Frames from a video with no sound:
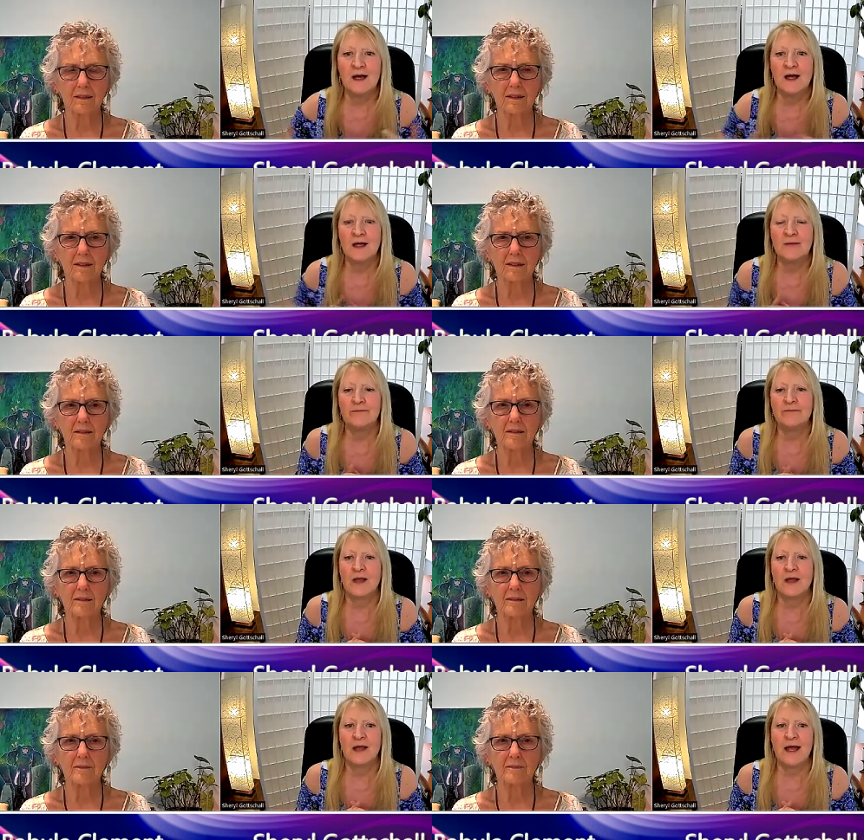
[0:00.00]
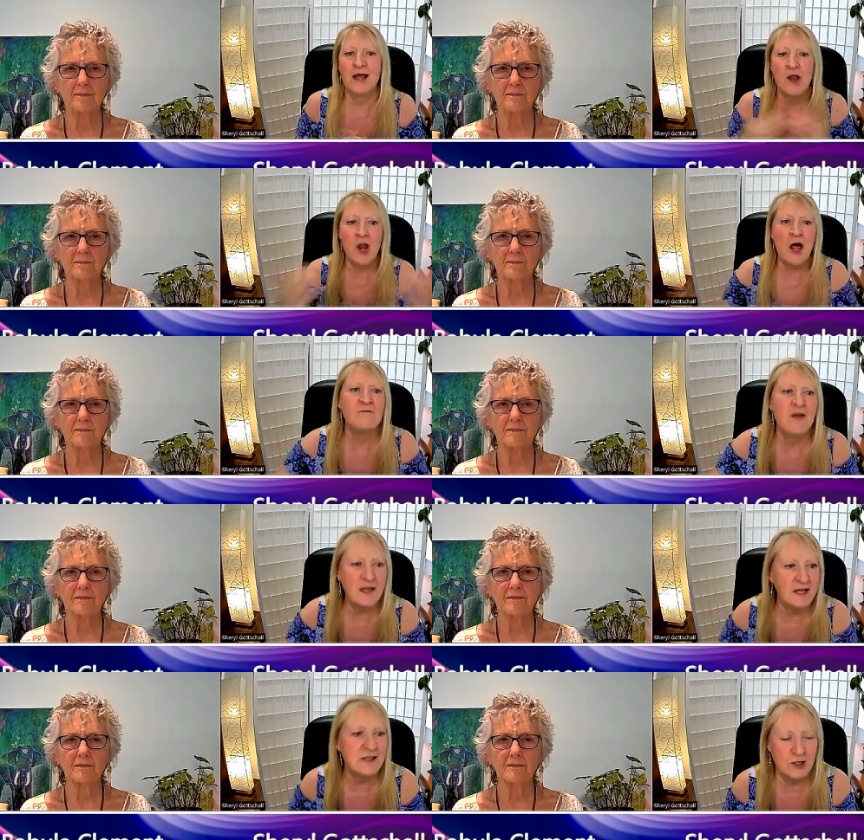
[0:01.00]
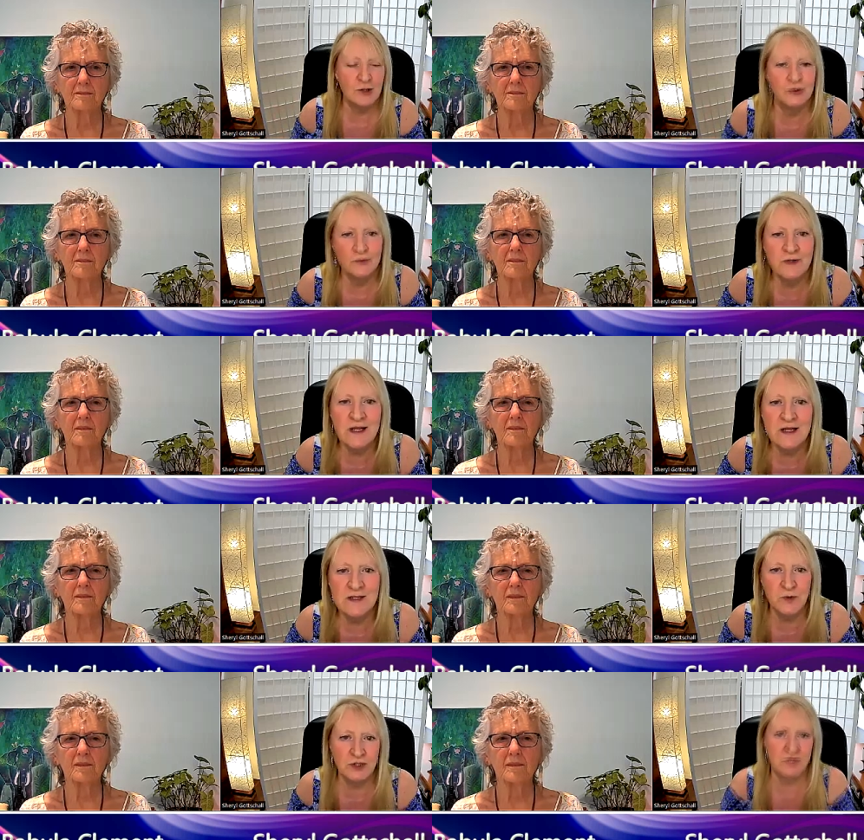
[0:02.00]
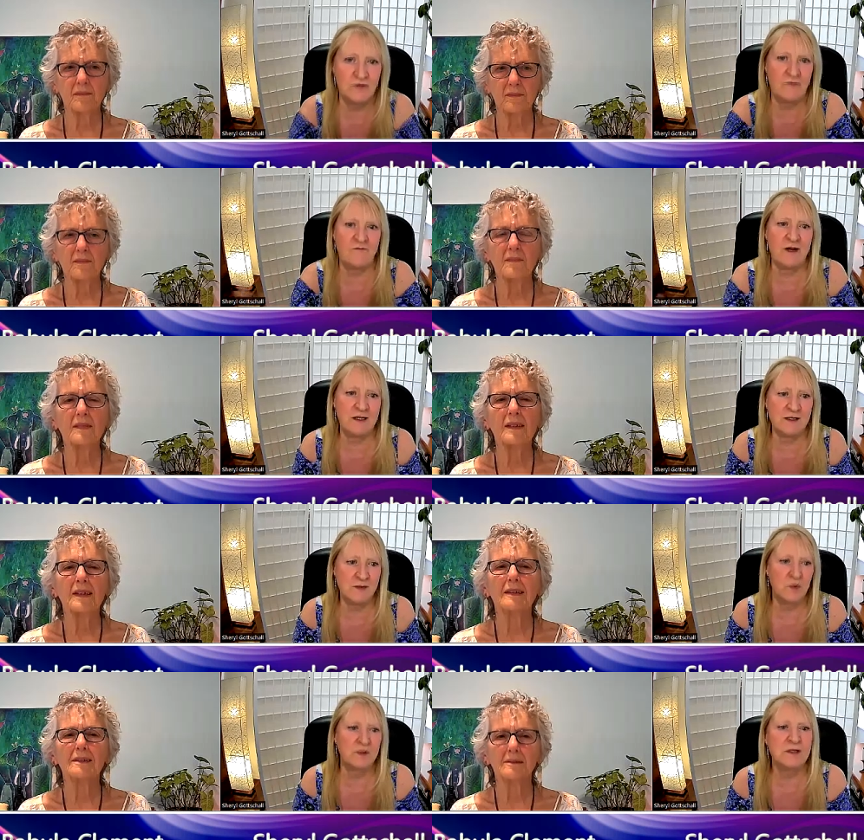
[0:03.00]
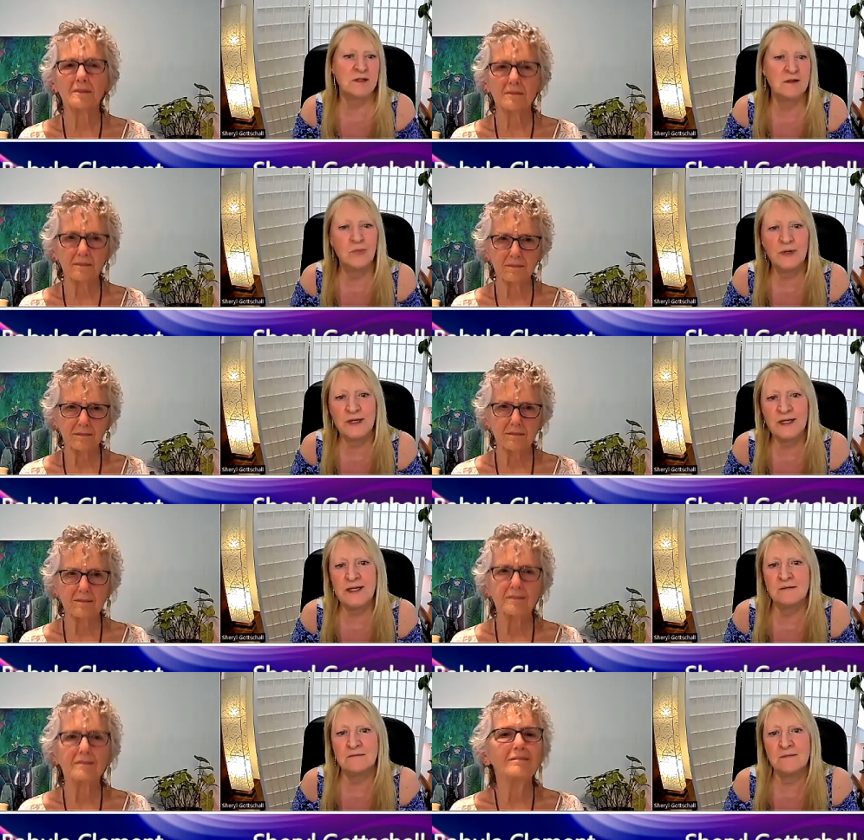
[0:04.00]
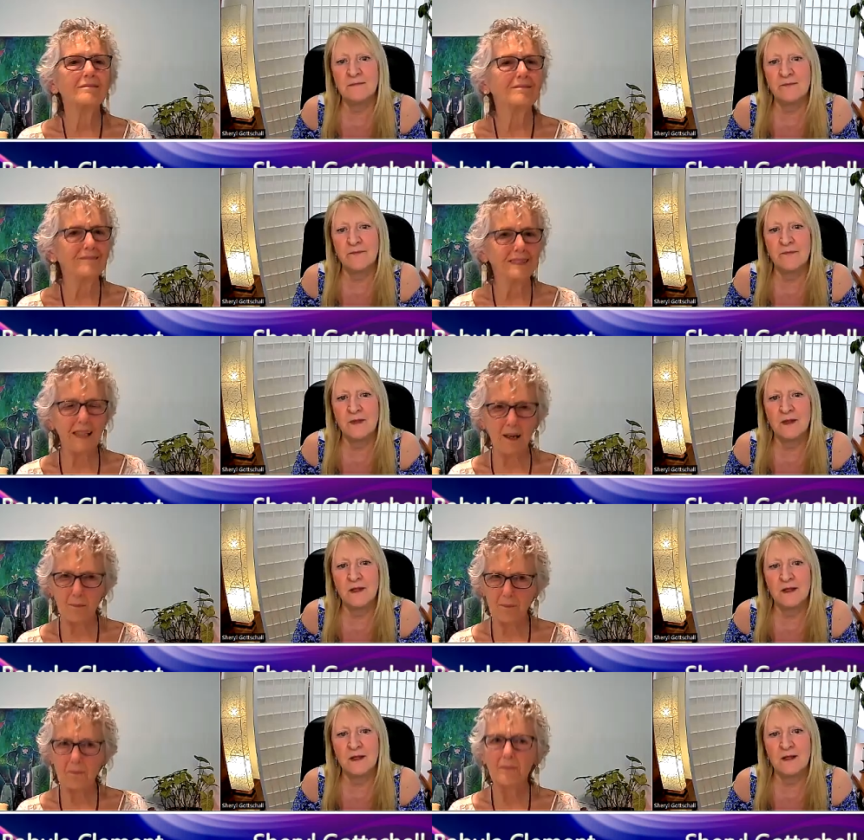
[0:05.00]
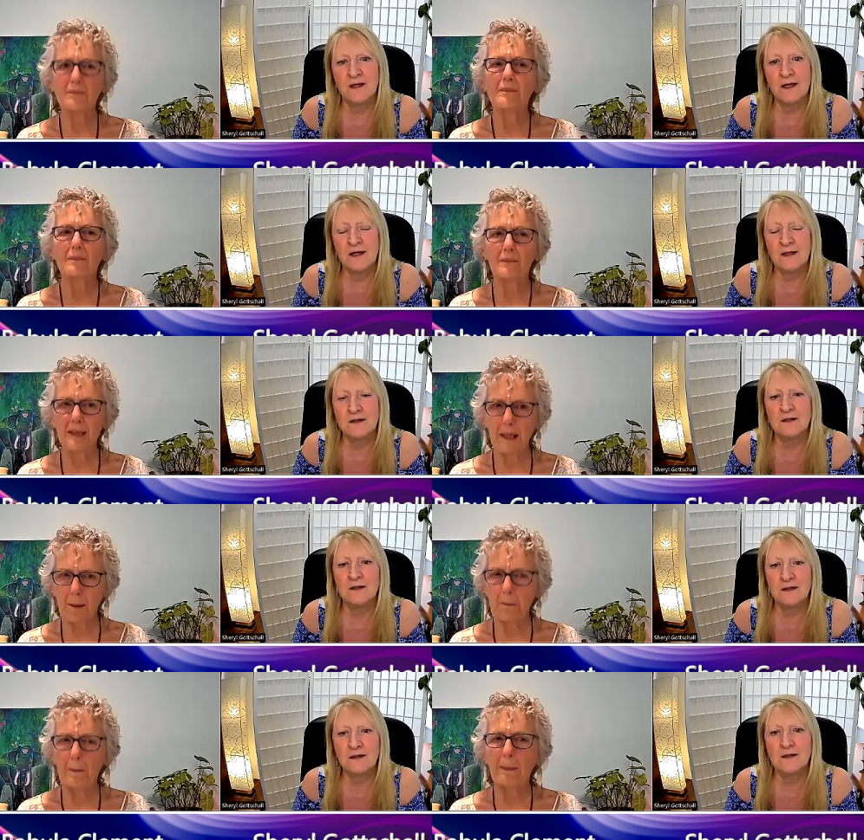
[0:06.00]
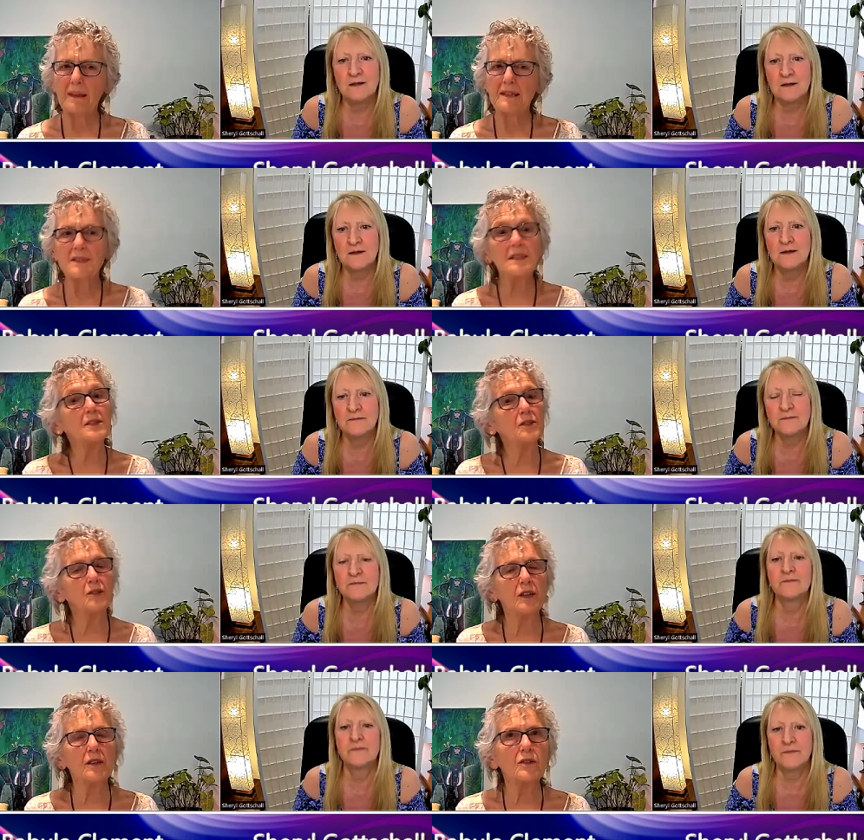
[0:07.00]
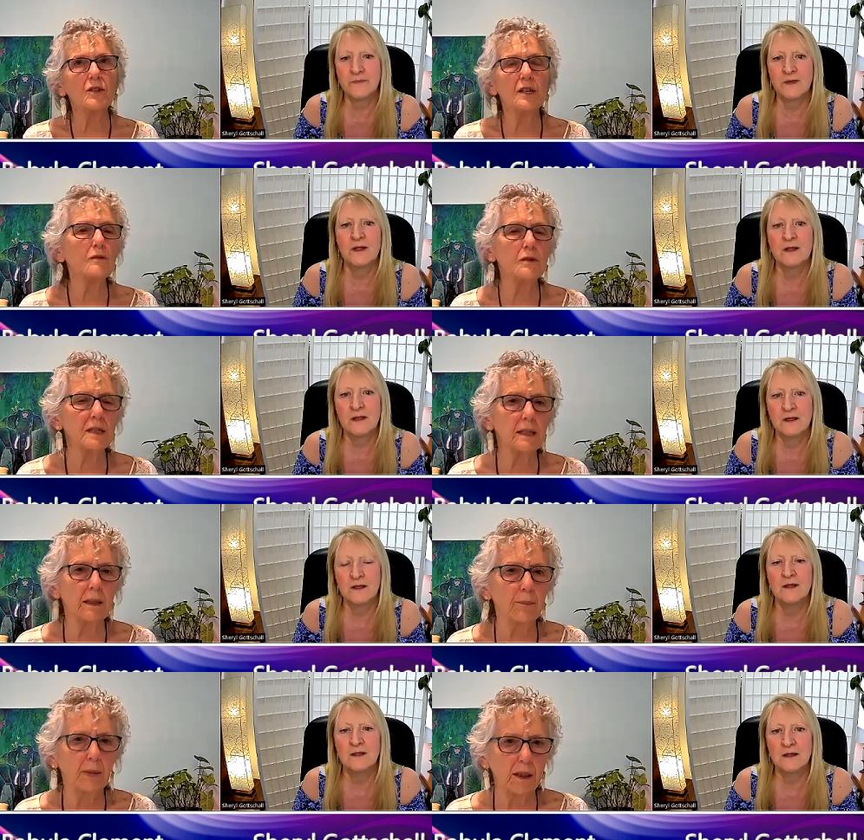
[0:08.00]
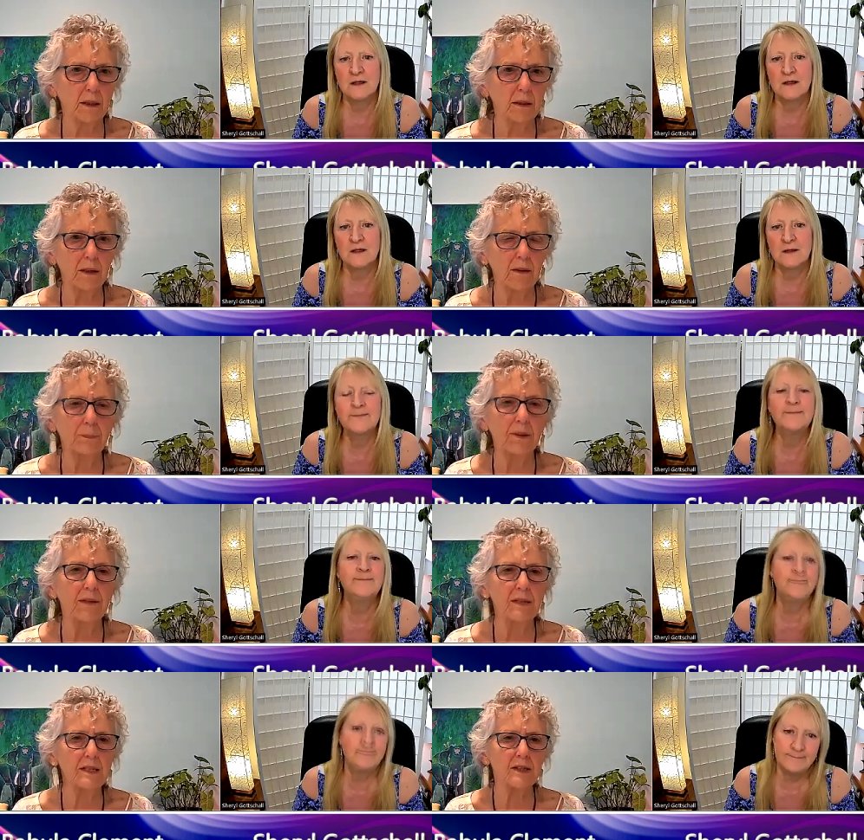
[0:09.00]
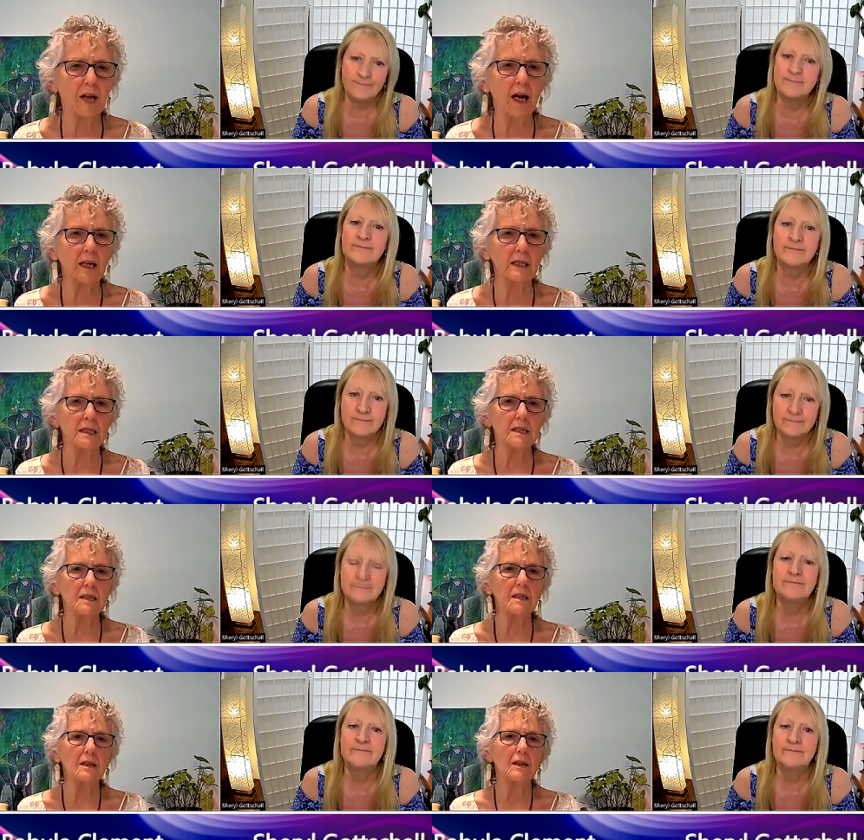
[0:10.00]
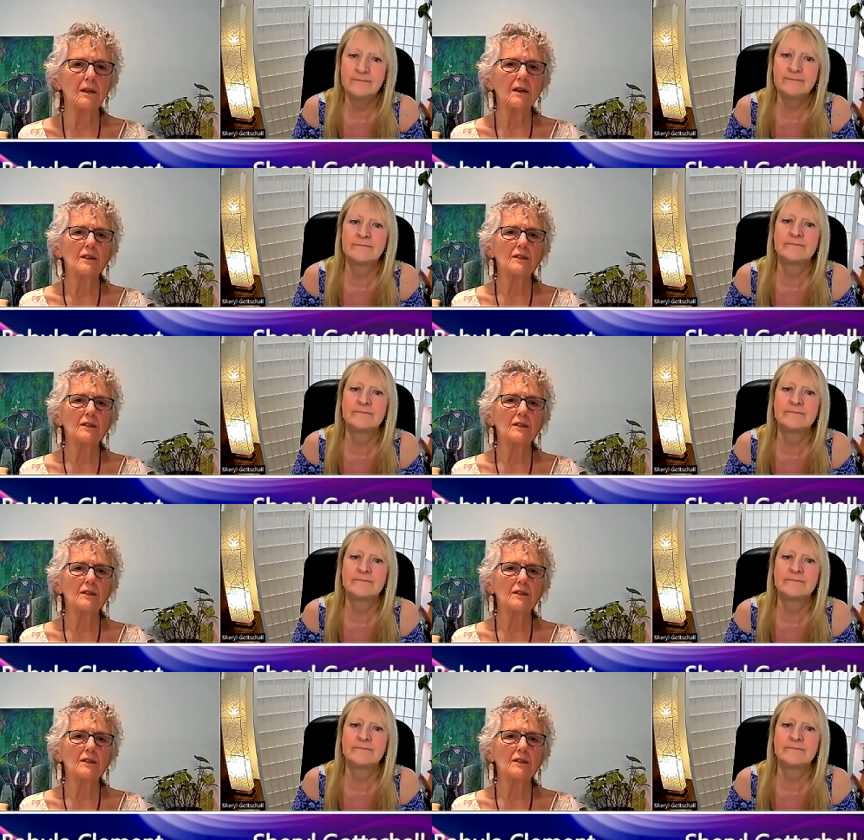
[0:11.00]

Speaker 1: um, our love and our social needs, which Venus wants to bring in.
Speaker 2: Yeah. Yeah. Yeah. See, she she rules Libra, you know, the mm. previous mm. sign. Mm.